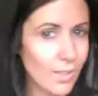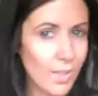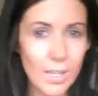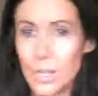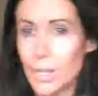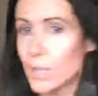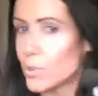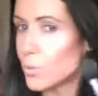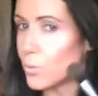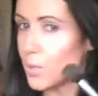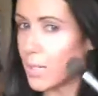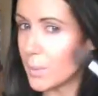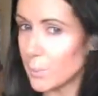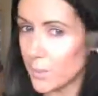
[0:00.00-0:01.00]
It looks
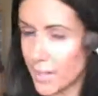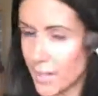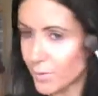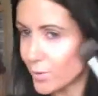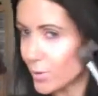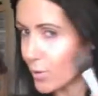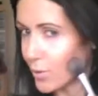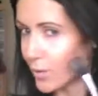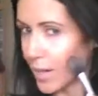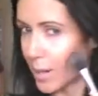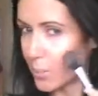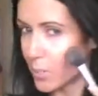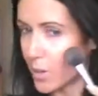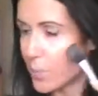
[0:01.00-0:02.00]
really pronounced on
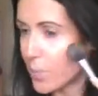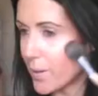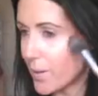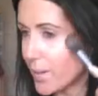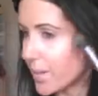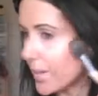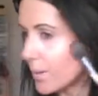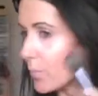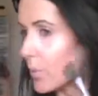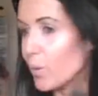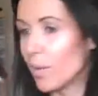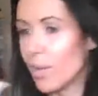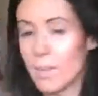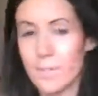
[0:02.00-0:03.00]
camera, but in
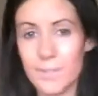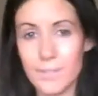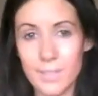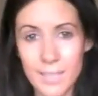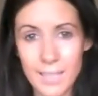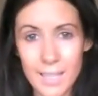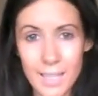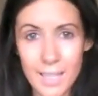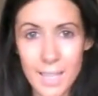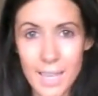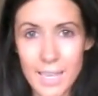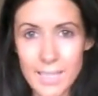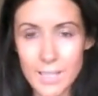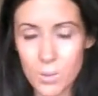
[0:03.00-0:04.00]
real life
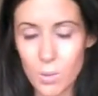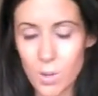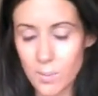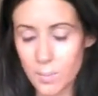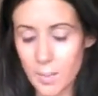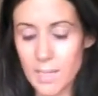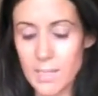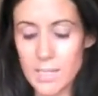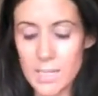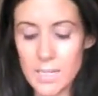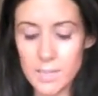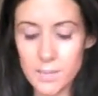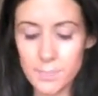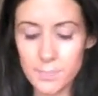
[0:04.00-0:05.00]
it's quite blended.